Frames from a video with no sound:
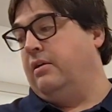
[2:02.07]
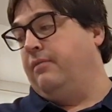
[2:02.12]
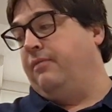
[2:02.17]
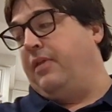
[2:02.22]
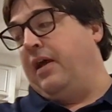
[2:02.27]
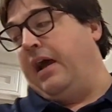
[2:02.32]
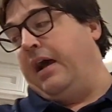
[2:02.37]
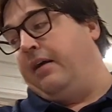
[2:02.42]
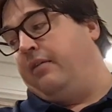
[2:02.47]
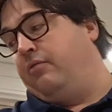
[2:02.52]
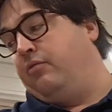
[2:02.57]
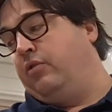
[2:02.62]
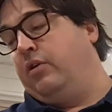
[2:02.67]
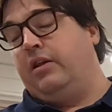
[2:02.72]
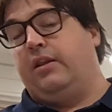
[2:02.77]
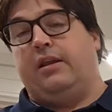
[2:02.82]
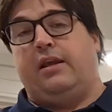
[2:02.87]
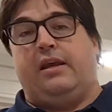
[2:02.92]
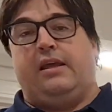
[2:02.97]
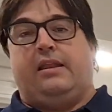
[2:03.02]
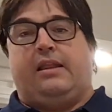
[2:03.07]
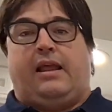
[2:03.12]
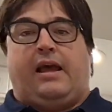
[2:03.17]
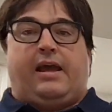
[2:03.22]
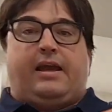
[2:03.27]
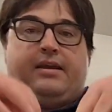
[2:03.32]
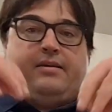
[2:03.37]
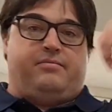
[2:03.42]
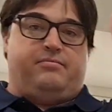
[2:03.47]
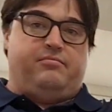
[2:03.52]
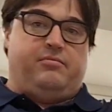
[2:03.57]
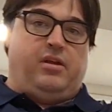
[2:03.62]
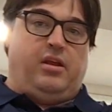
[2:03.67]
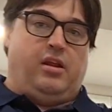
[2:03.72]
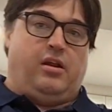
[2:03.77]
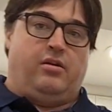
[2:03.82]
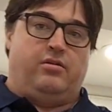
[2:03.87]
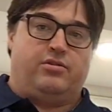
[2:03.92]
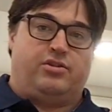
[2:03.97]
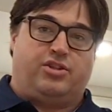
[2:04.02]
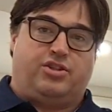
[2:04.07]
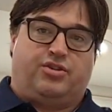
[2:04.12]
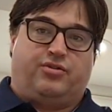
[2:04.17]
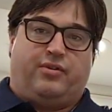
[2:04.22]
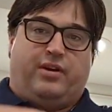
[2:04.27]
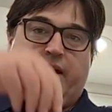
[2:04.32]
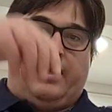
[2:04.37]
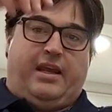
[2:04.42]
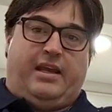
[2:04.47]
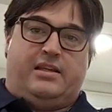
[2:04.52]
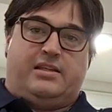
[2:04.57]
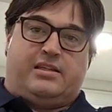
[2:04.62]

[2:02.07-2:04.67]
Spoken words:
that really stringy